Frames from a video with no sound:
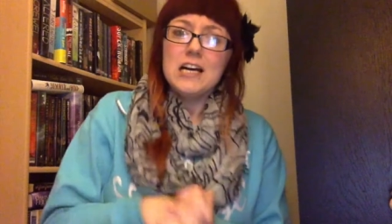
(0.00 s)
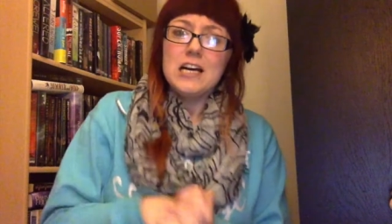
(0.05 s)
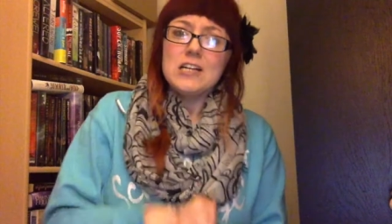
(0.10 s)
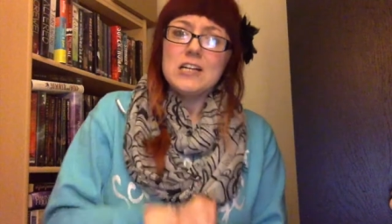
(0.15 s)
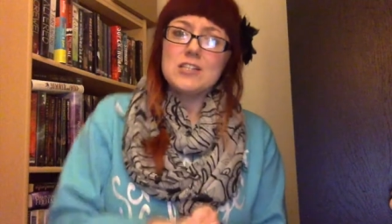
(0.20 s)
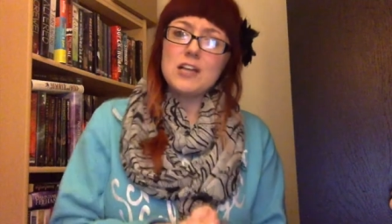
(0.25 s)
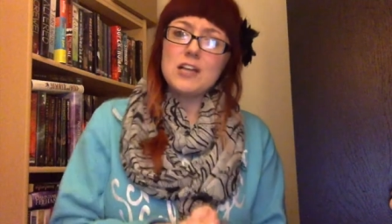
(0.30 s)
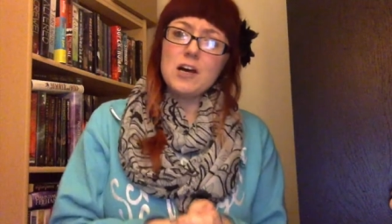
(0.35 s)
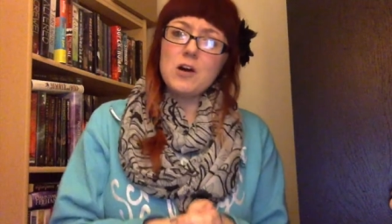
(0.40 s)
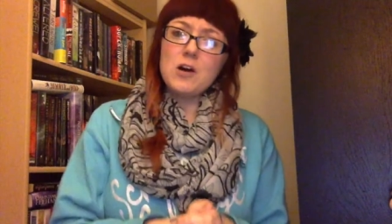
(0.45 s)

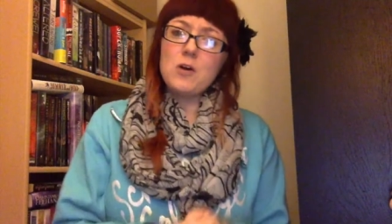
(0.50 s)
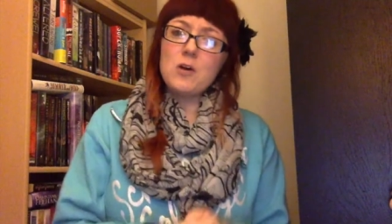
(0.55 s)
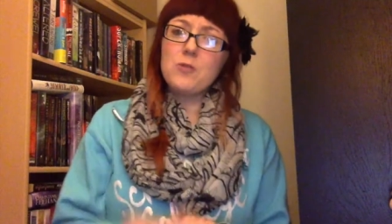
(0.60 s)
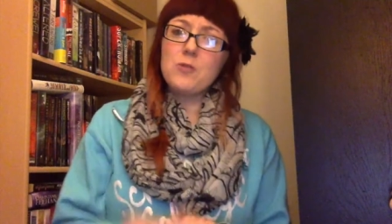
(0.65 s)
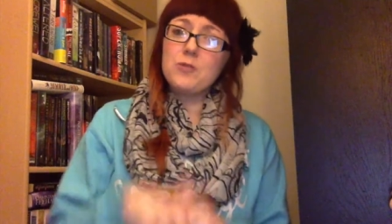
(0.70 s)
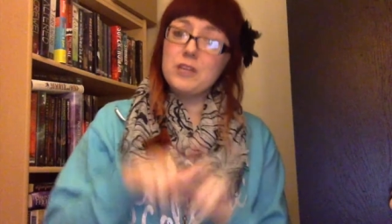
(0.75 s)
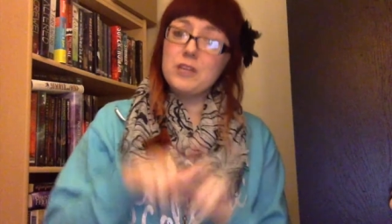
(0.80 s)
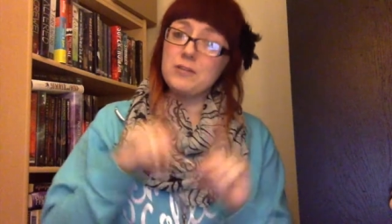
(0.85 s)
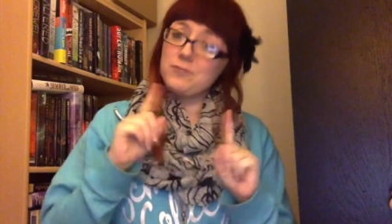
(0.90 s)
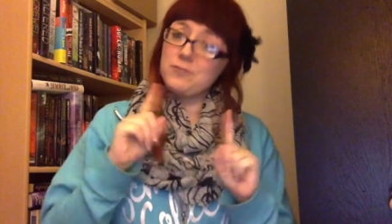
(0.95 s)

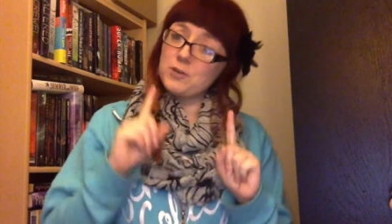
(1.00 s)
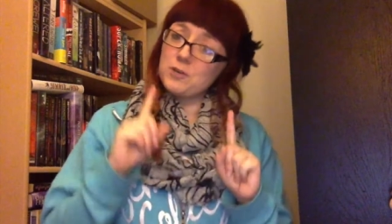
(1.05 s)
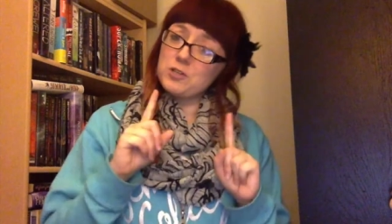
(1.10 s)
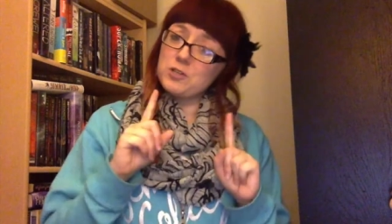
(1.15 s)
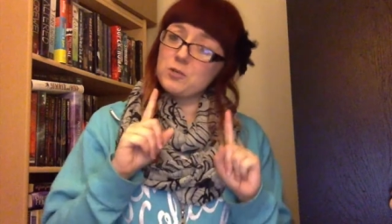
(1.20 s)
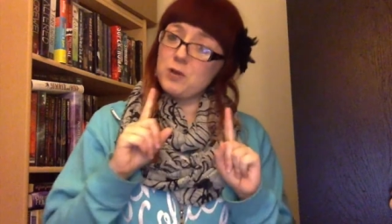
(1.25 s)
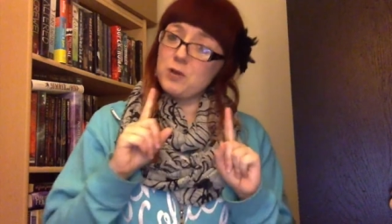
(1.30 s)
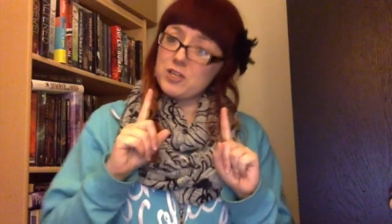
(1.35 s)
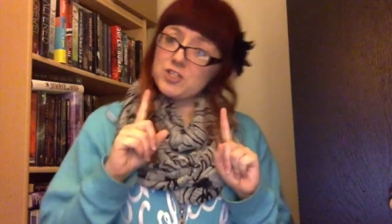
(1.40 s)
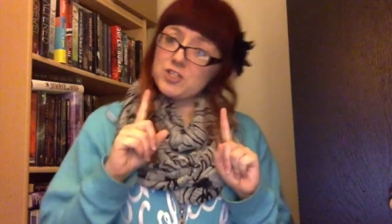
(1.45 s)
So the
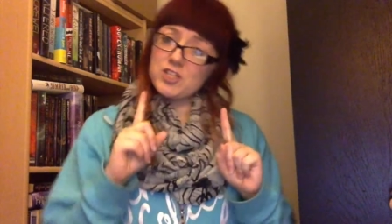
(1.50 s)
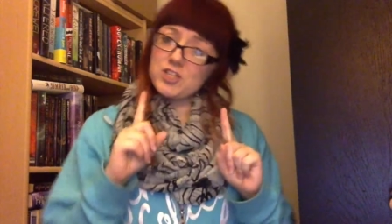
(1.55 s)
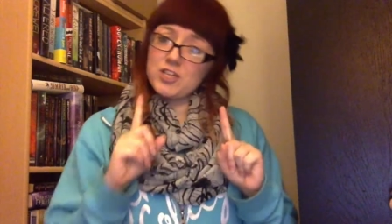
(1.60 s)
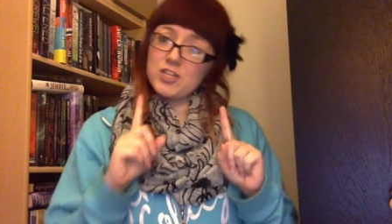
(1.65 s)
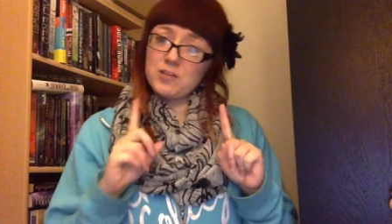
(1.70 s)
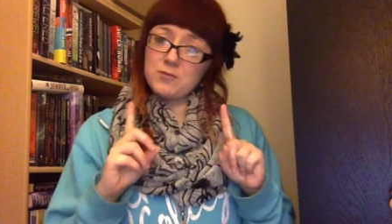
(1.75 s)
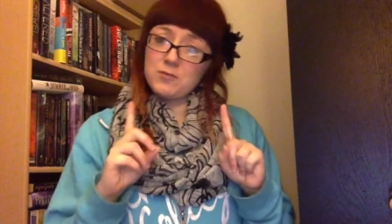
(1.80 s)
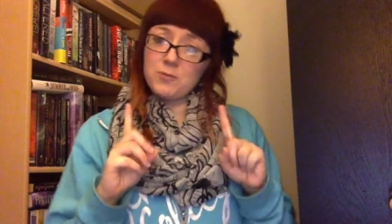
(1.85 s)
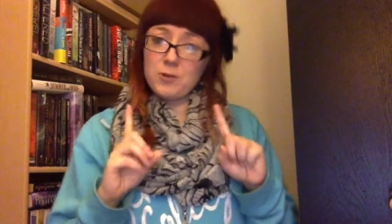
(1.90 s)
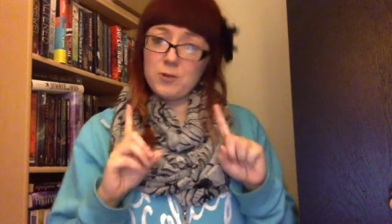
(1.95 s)
first
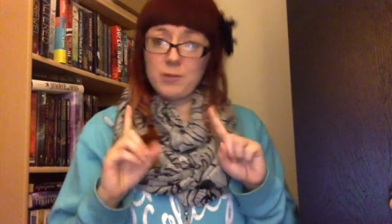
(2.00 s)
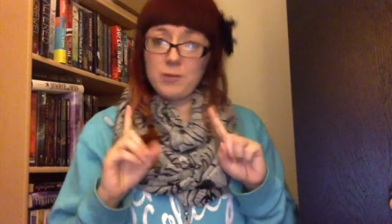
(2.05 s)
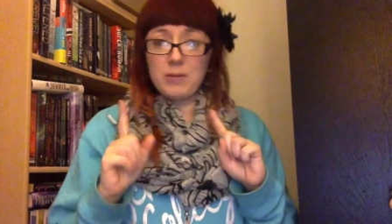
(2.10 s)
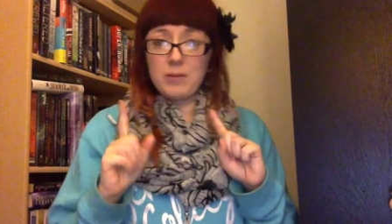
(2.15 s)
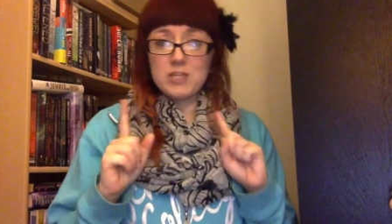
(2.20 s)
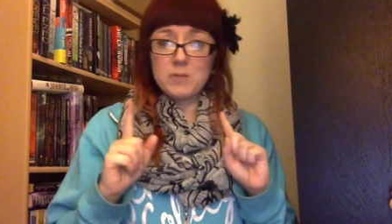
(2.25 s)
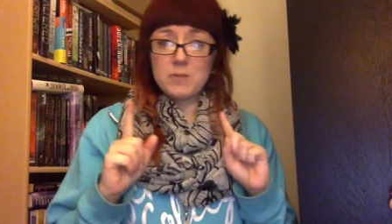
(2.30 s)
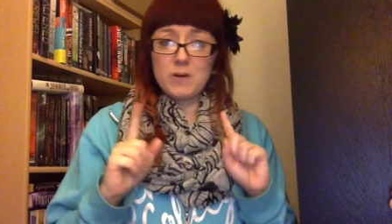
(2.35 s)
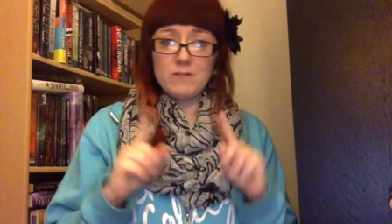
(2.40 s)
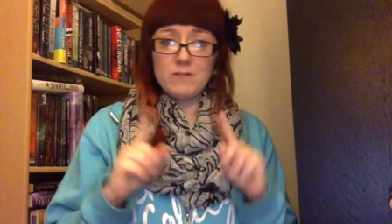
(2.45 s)
question for the
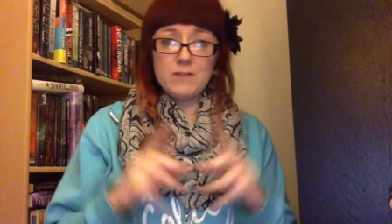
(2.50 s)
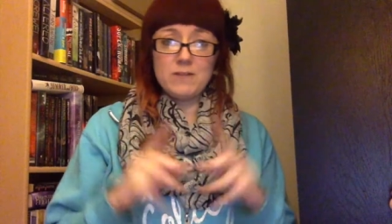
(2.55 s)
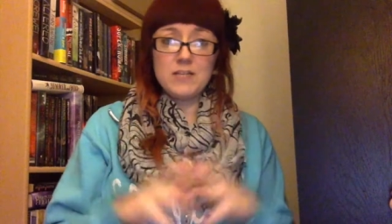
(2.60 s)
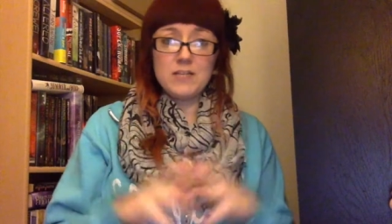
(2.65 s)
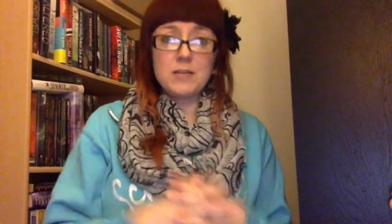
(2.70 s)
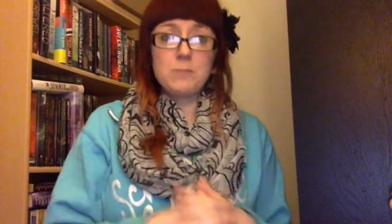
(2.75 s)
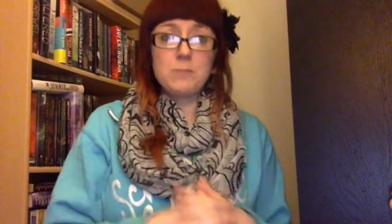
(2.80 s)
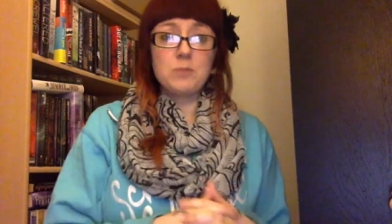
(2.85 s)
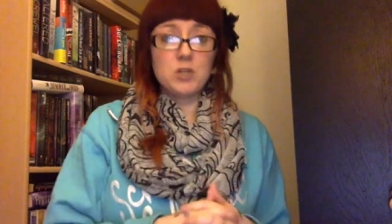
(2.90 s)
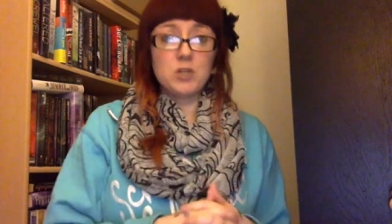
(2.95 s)
Pitch
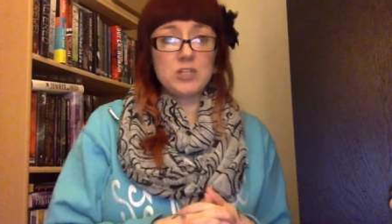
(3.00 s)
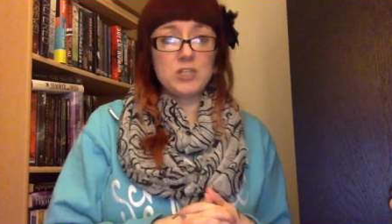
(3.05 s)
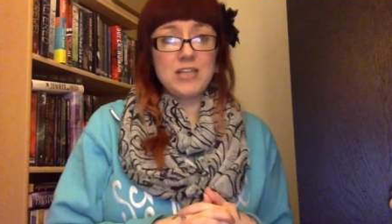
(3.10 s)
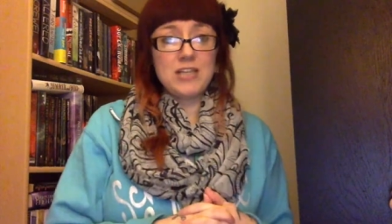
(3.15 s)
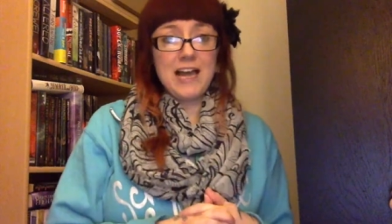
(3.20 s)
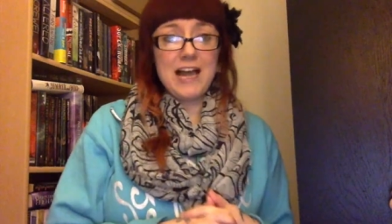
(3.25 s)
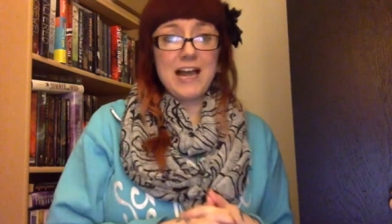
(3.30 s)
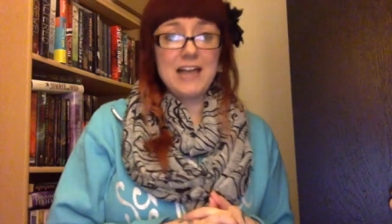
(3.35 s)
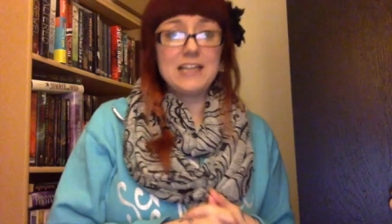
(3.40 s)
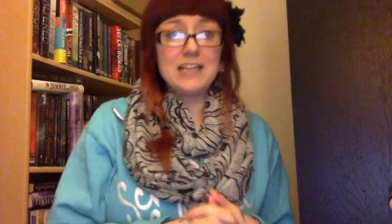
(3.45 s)
Perfect book
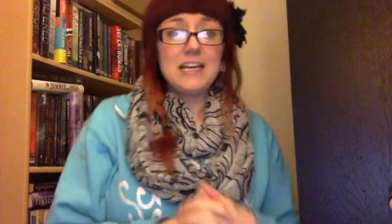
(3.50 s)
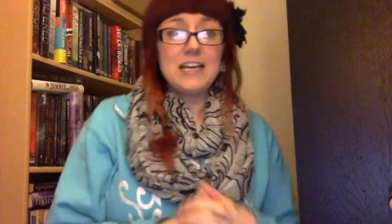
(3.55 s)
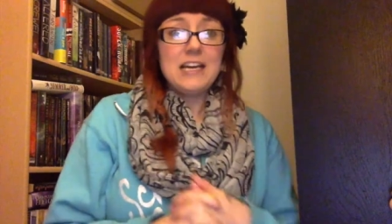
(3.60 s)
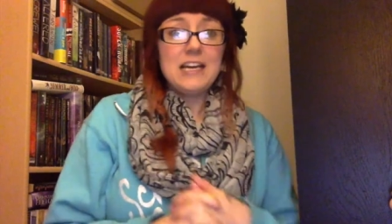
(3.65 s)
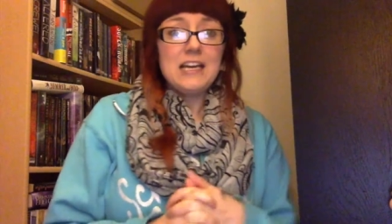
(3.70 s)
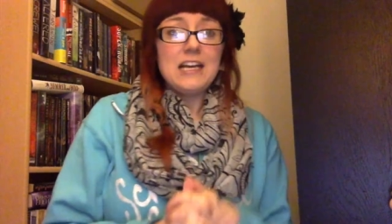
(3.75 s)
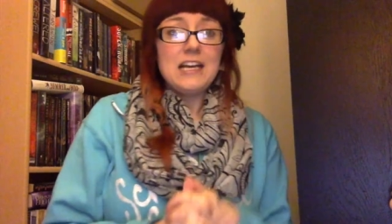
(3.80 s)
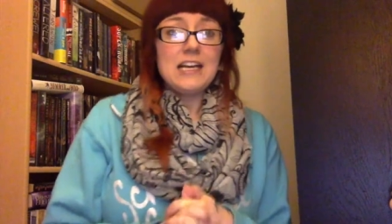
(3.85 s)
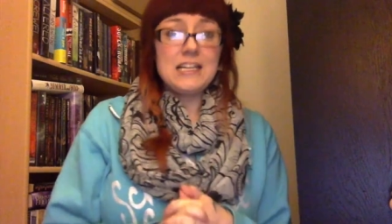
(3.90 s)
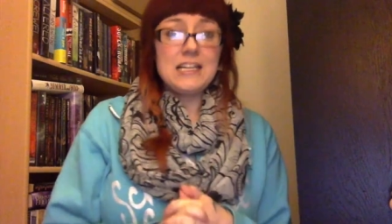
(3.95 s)
tag
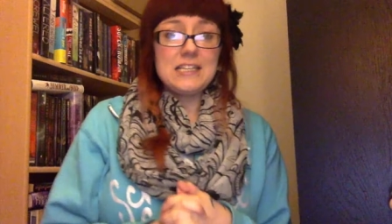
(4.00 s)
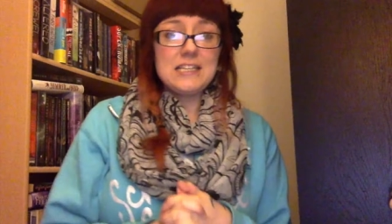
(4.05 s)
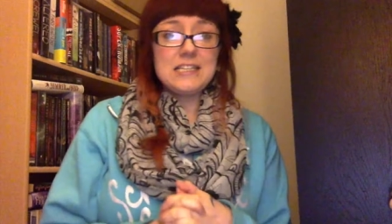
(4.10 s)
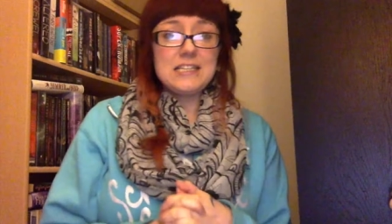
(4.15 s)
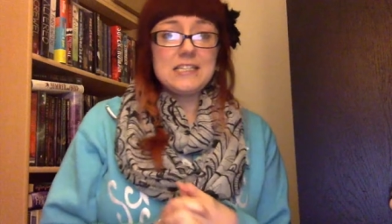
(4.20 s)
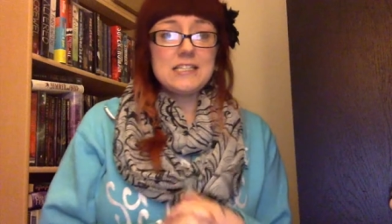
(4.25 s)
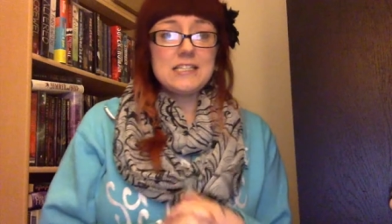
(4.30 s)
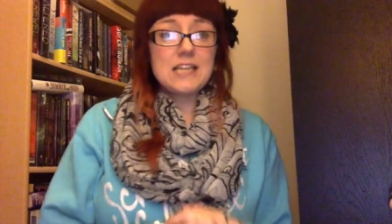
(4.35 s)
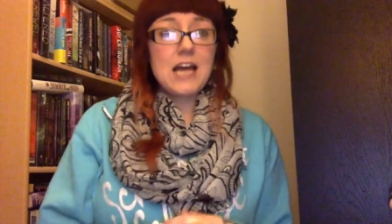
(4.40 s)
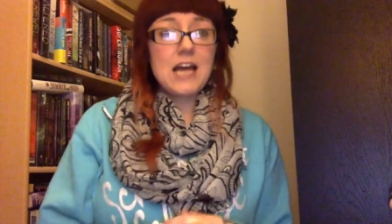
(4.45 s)

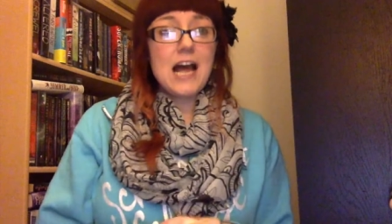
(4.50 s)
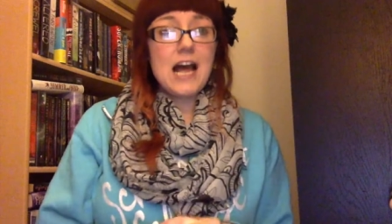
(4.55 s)
is,